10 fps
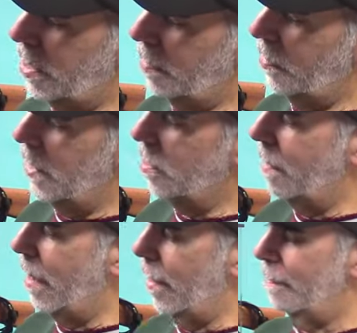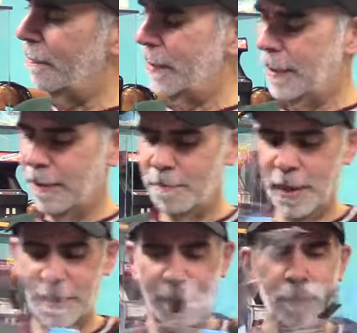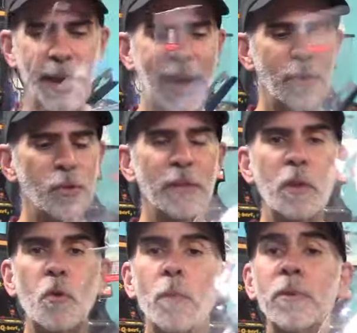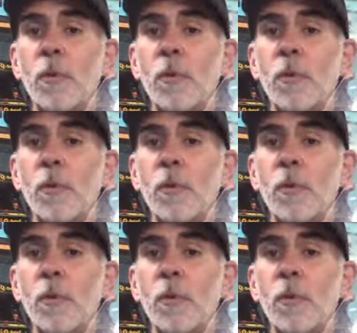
some things about it. But the packaging, they normally